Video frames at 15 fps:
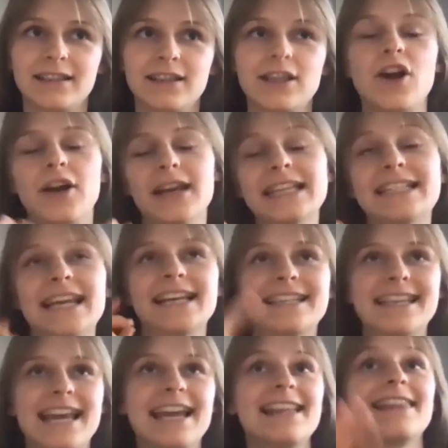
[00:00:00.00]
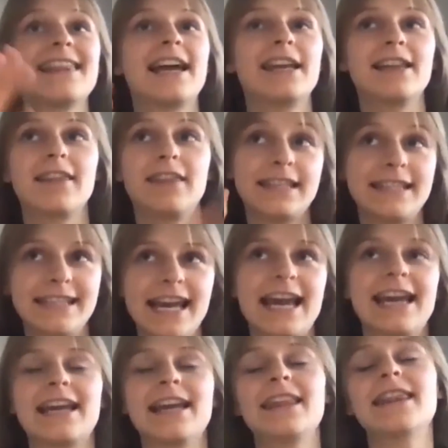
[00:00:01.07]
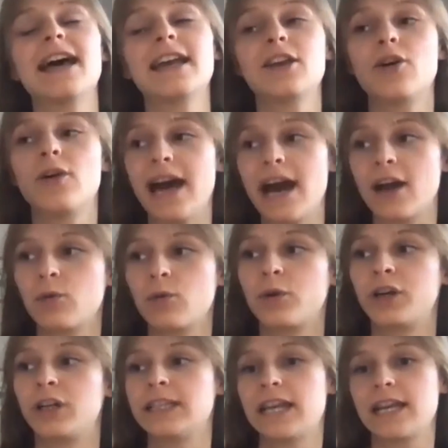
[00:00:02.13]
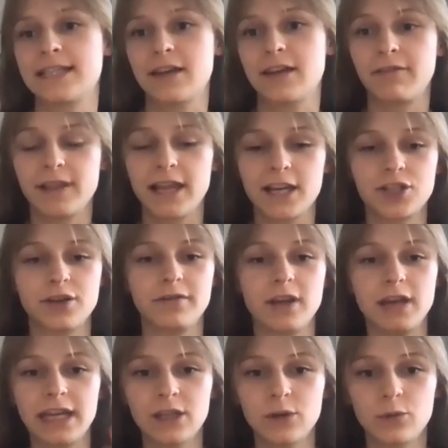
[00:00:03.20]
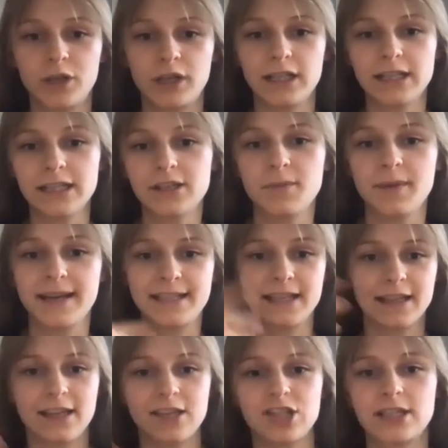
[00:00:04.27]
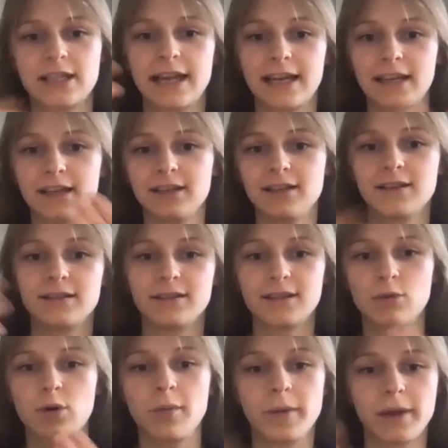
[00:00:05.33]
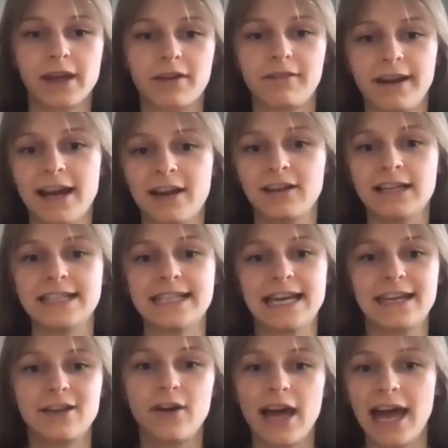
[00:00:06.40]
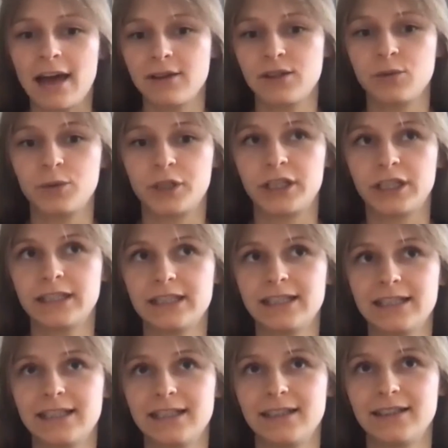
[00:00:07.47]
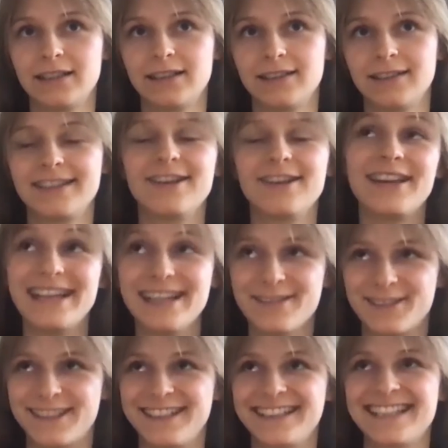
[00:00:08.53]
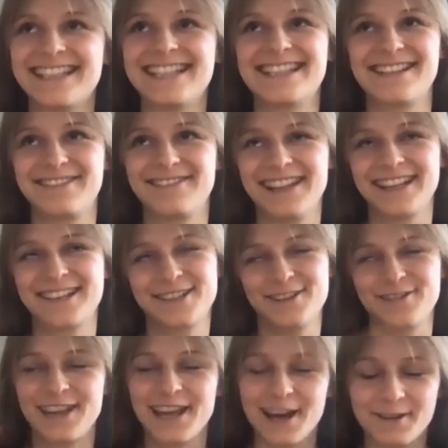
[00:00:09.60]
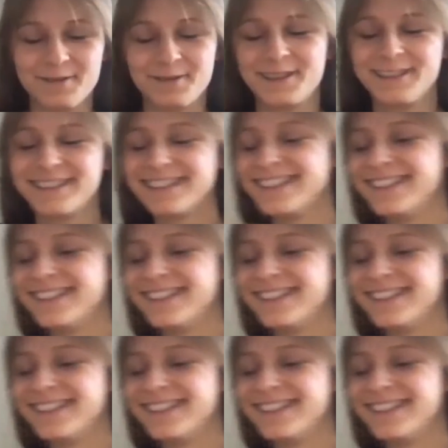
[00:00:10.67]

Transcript: No, it's like saying that your outer world is the reflection of your inner world. You're basically just like swapping it around and saying your inner world is the reflection of your outer world.